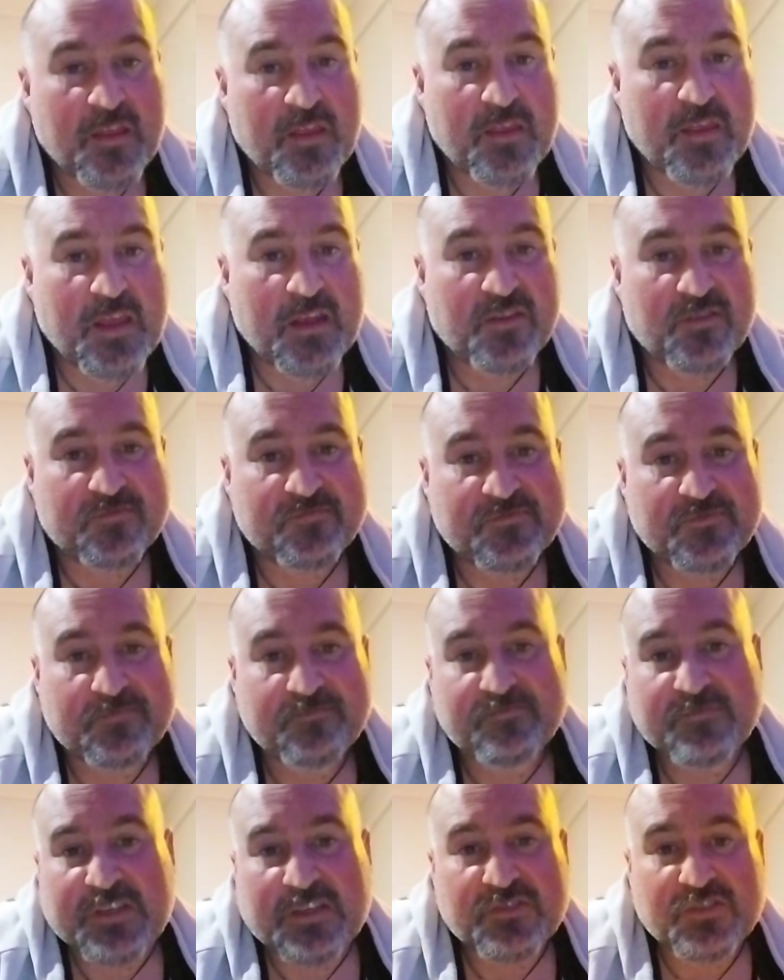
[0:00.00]
Then
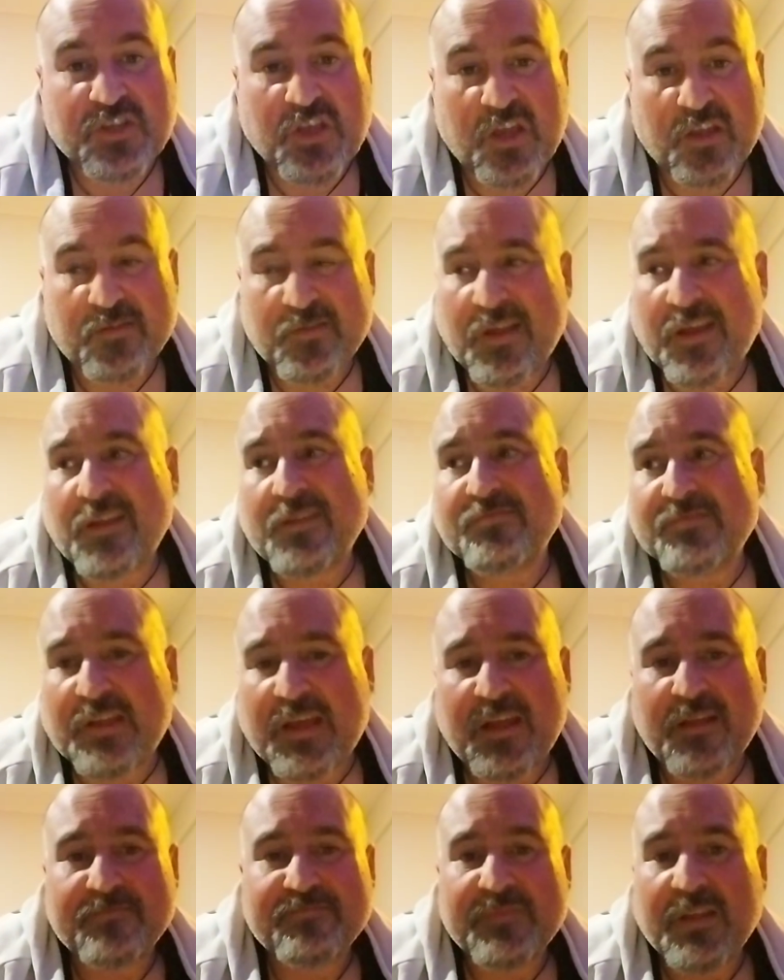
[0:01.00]
Jesus goes,
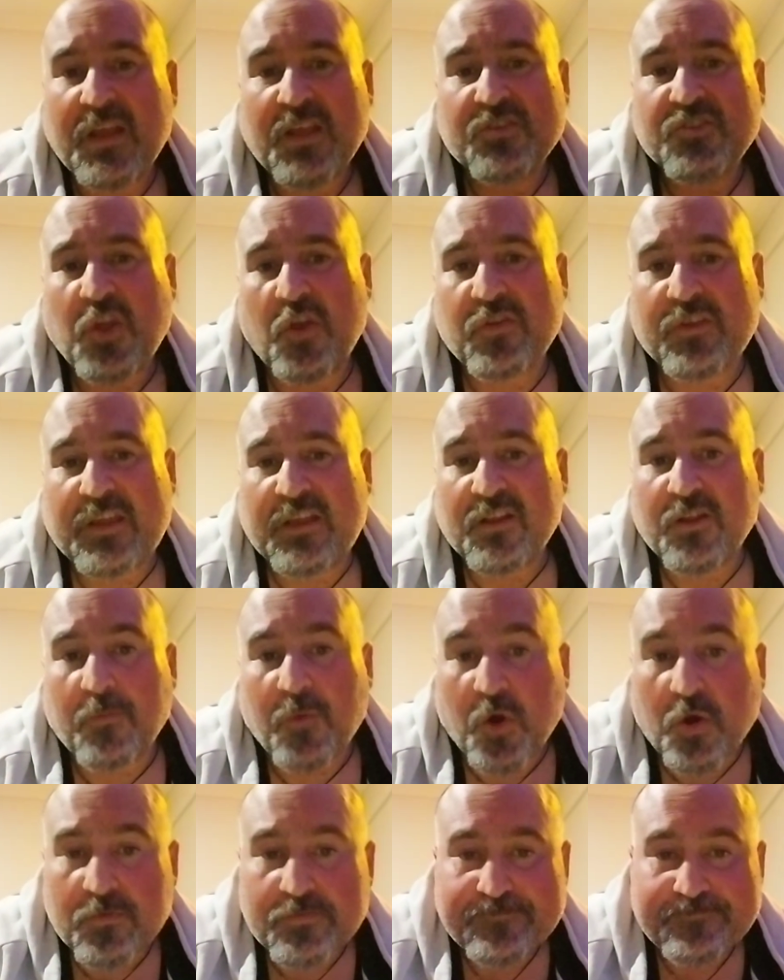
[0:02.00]
no, don't kill them
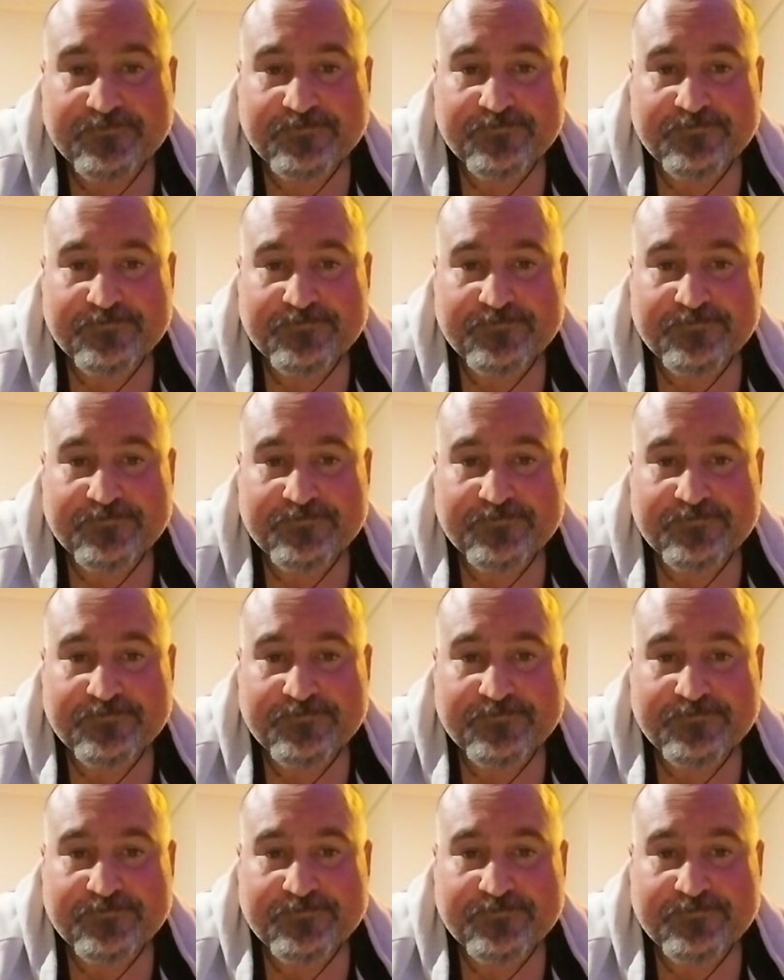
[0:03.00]
all.